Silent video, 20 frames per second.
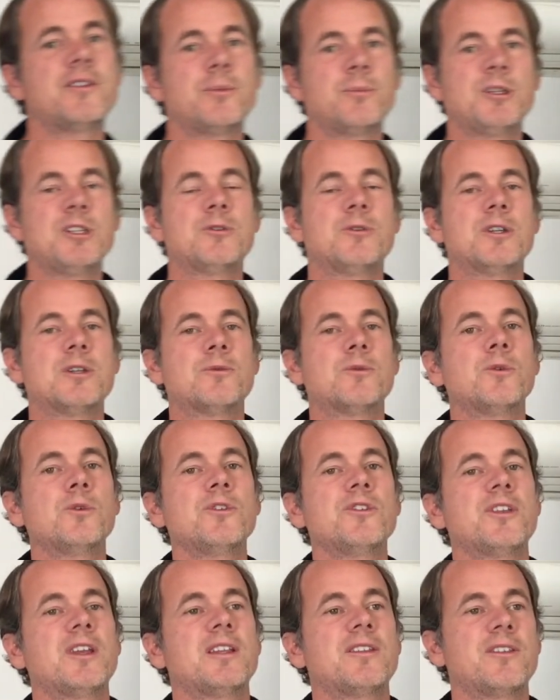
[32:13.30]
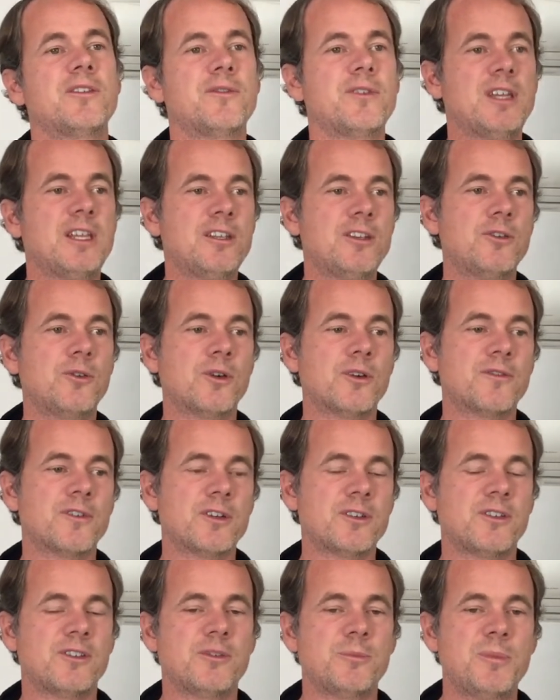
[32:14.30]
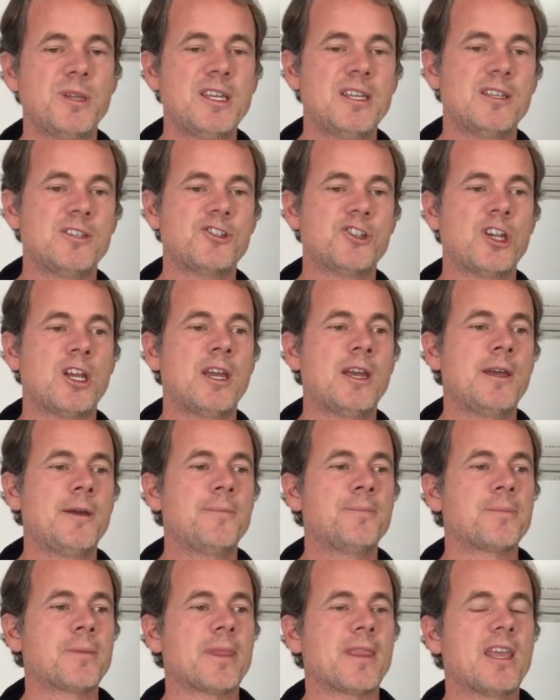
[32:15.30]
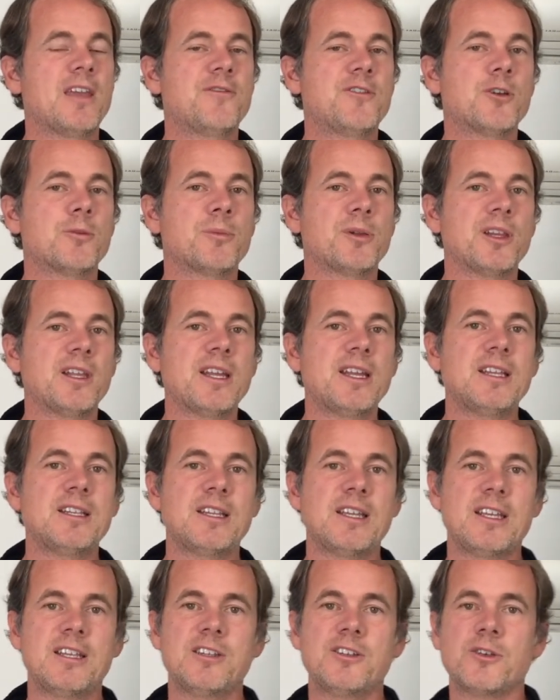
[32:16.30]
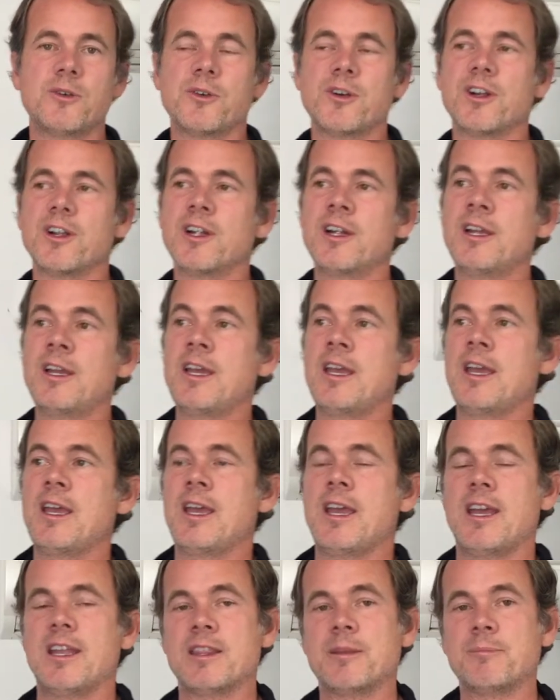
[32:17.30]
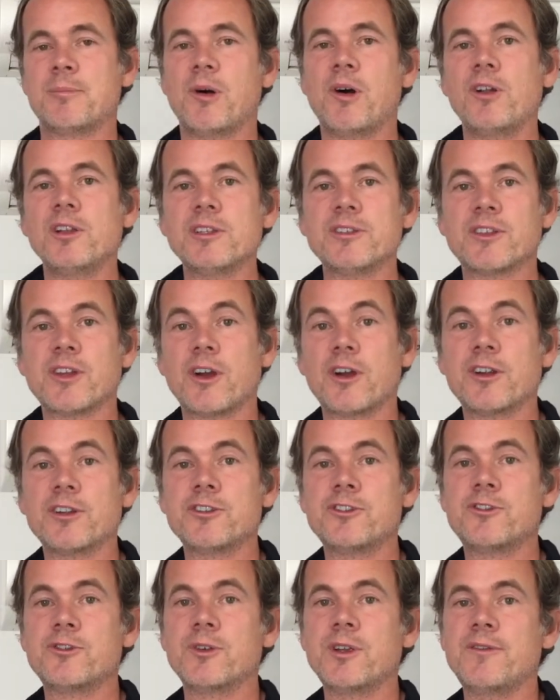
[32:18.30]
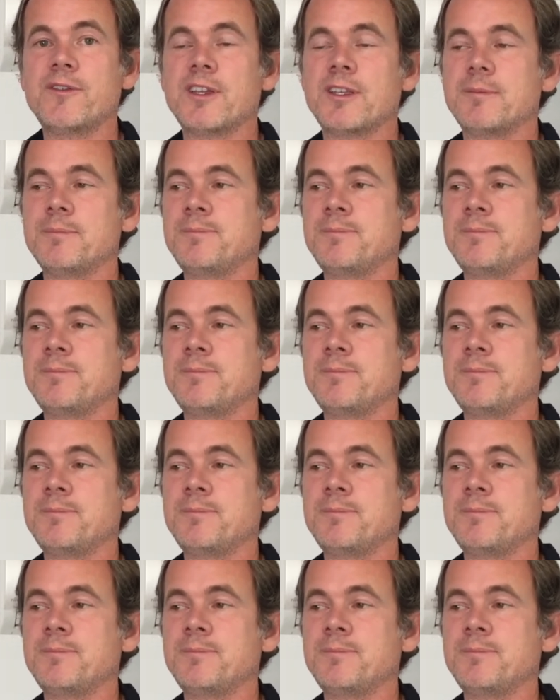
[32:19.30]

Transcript: between rule sets of indoor versus beach, if you're playing indoor and the ball is hard driven